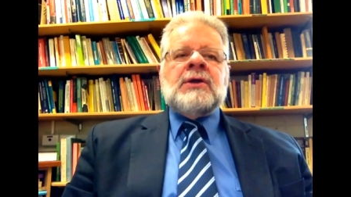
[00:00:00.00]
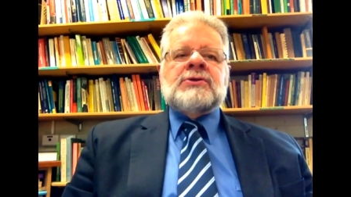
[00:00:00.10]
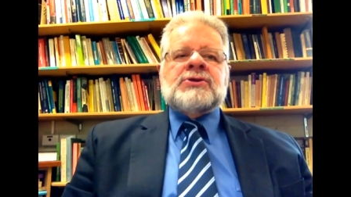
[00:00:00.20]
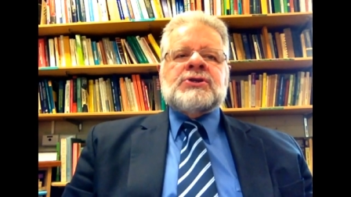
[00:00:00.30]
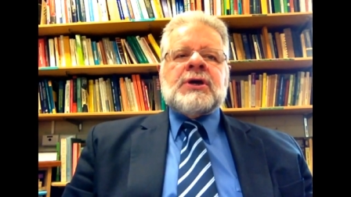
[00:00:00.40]

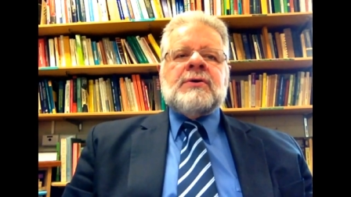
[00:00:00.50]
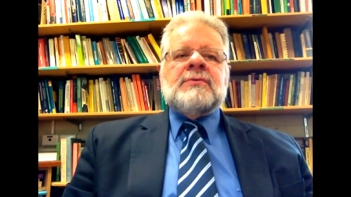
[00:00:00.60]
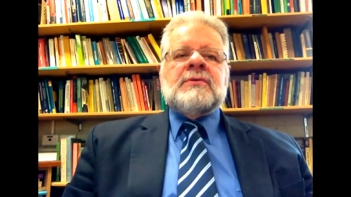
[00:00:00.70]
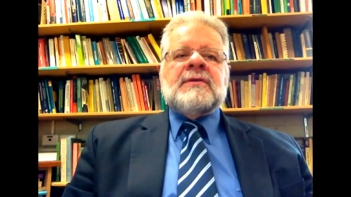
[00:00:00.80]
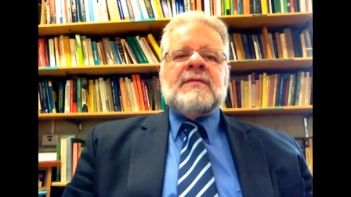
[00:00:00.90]
to
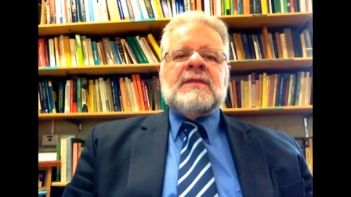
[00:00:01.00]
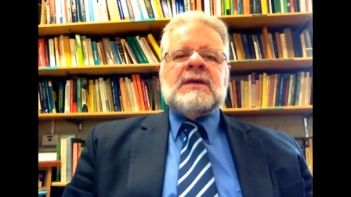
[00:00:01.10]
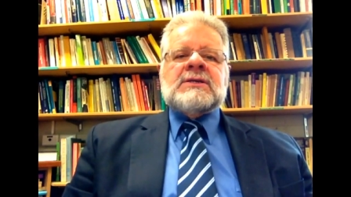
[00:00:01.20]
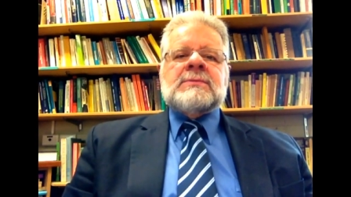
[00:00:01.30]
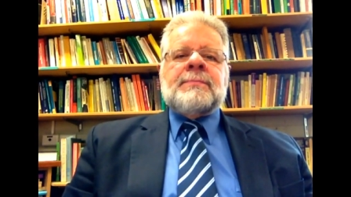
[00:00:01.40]
show that the
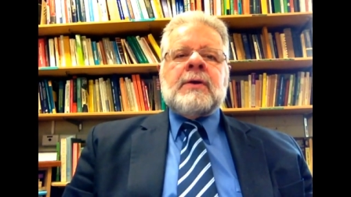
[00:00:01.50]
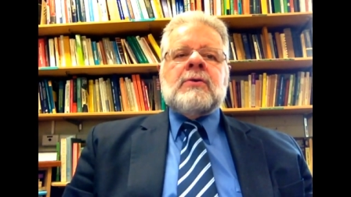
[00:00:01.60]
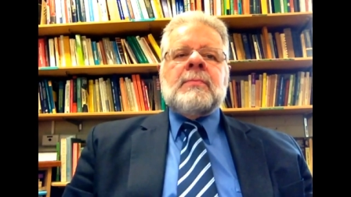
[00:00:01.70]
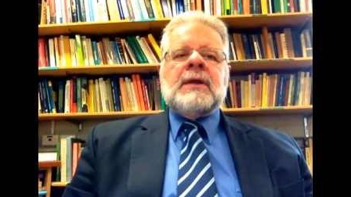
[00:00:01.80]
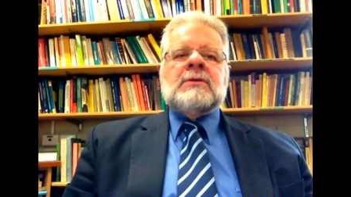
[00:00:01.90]

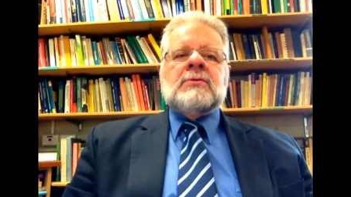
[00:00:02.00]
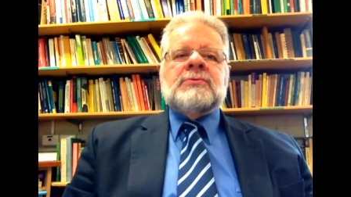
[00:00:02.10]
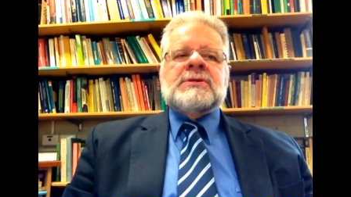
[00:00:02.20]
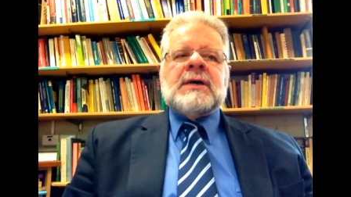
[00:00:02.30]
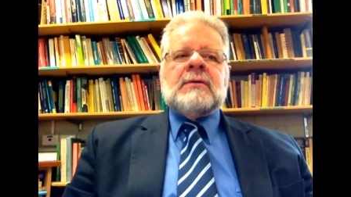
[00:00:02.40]
experimental
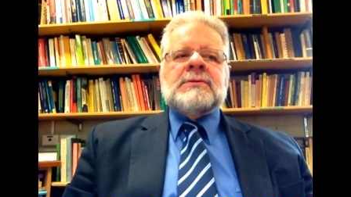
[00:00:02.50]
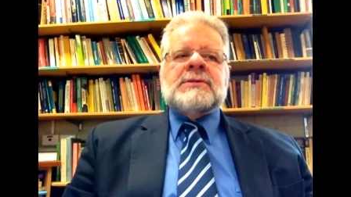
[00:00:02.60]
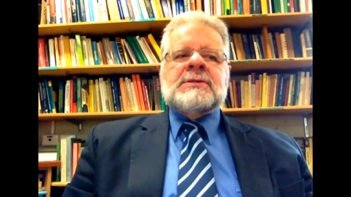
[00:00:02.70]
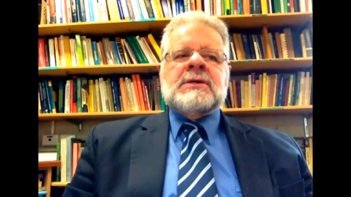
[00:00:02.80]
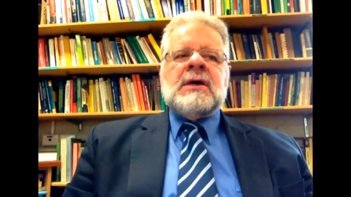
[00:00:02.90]

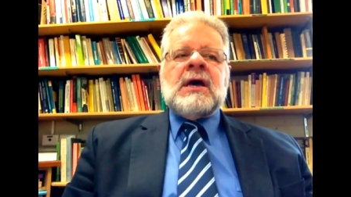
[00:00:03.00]
results